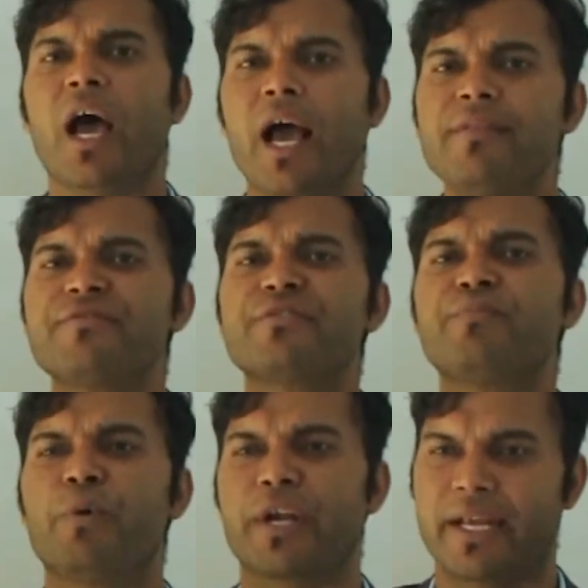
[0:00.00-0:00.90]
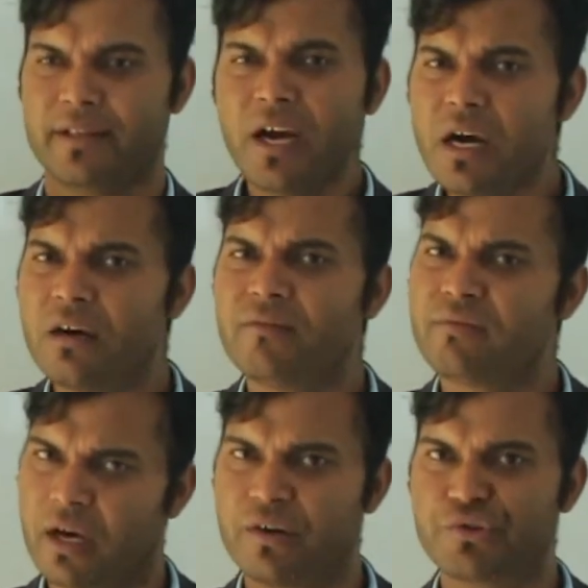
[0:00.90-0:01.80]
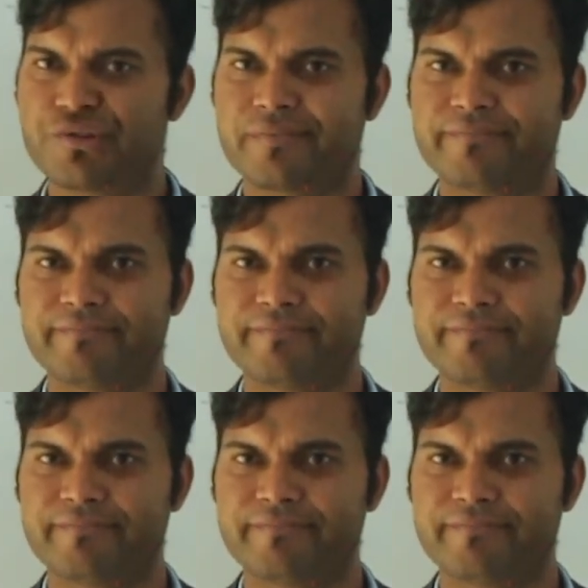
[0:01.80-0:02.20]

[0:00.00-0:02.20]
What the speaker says: helps to protect the flowers.